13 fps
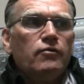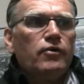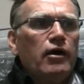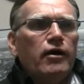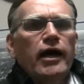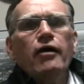
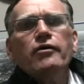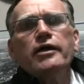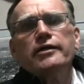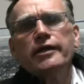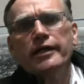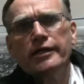Well, how
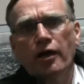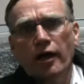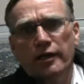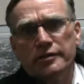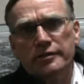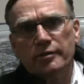could they
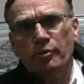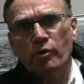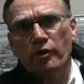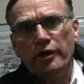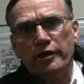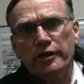not
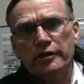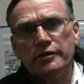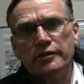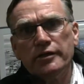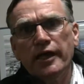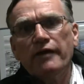support
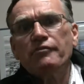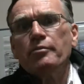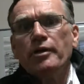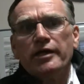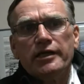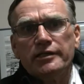it?
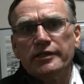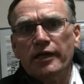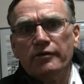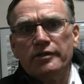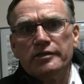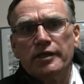Everybody in
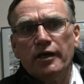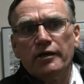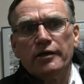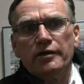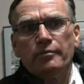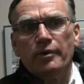town is
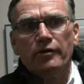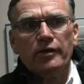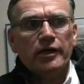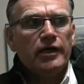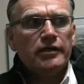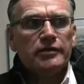talking about
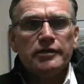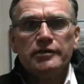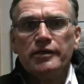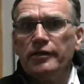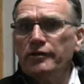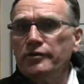it, and to
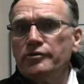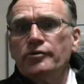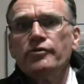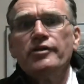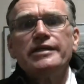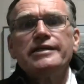tell you the
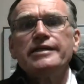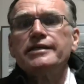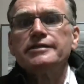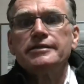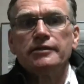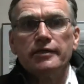truth, they did
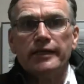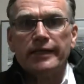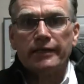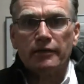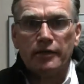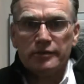as
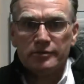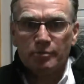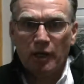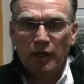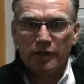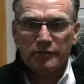little as
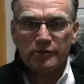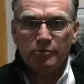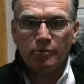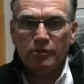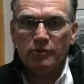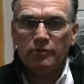
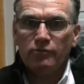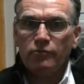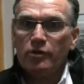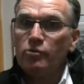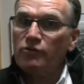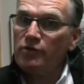possible.
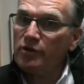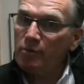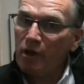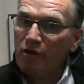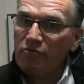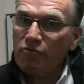We're moving the
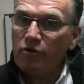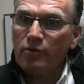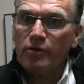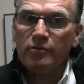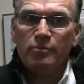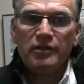ball
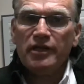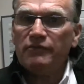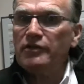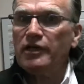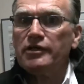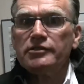forward, but
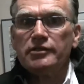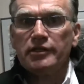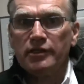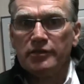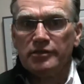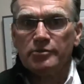they've done as
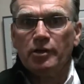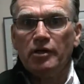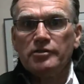little as possible.